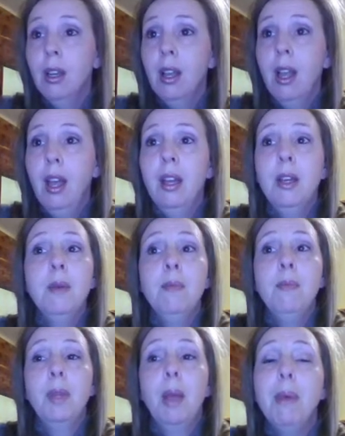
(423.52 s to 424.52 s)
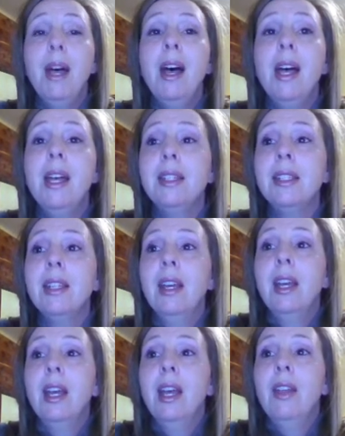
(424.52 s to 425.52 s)
But
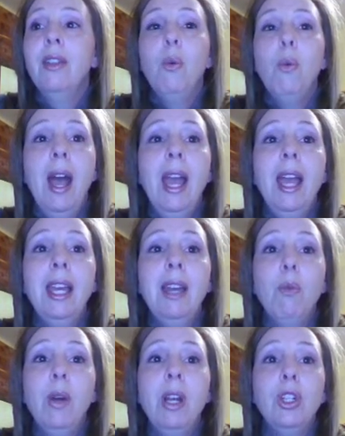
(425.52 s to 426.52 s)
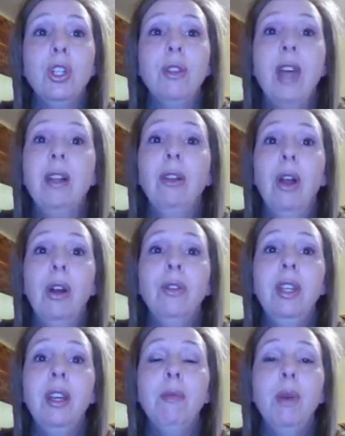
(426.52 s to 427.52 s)
the way in which they learn
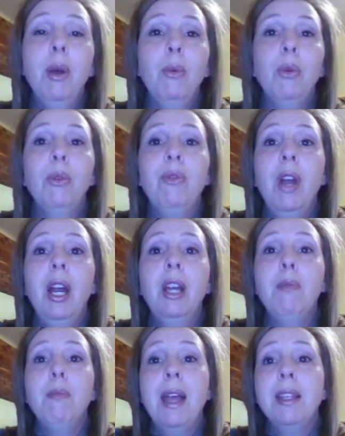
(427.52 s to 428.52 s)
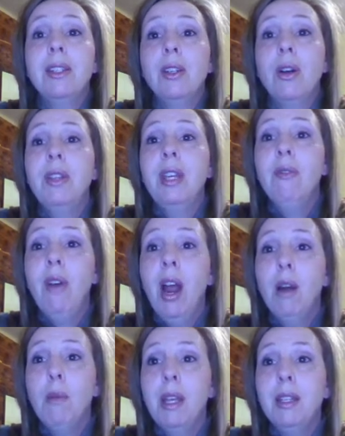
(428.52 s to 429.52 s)
them will vary based on the
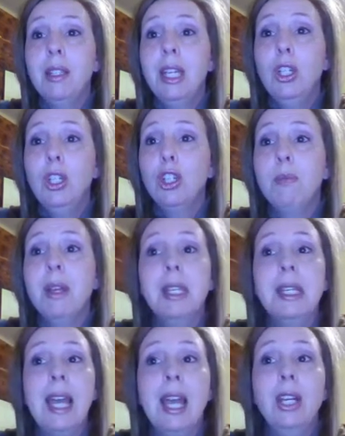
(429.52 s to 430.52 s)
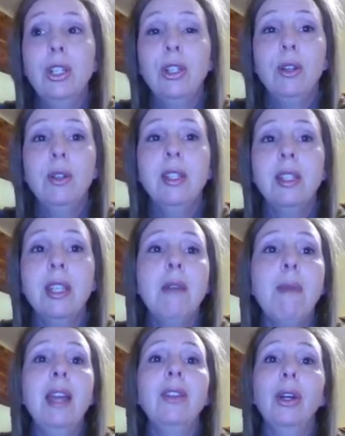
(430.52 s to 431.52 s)
environment. Teachers must engage students and
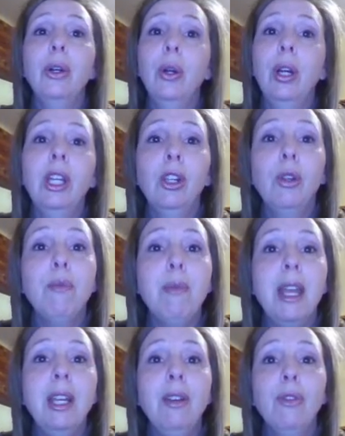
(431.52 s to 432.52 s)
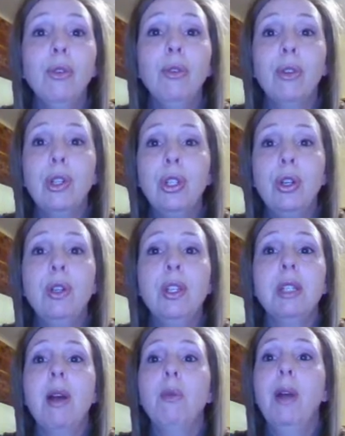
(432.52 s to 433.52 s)
make their curriculum meaningful for
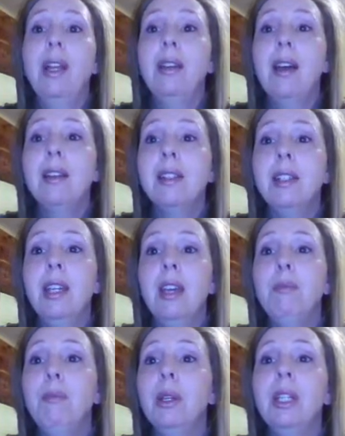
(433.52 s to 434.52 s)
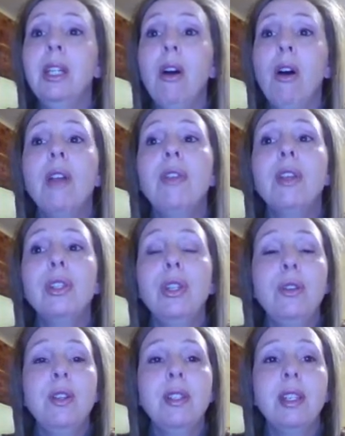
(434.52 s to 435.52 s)
students by recognizing and building on the
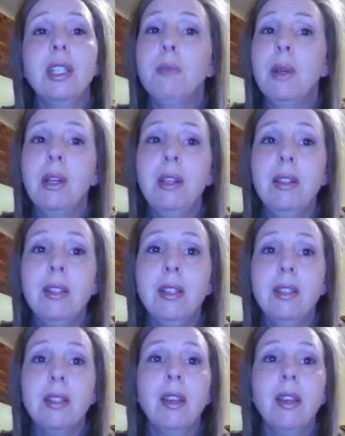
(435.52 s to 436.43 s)
students' experiences.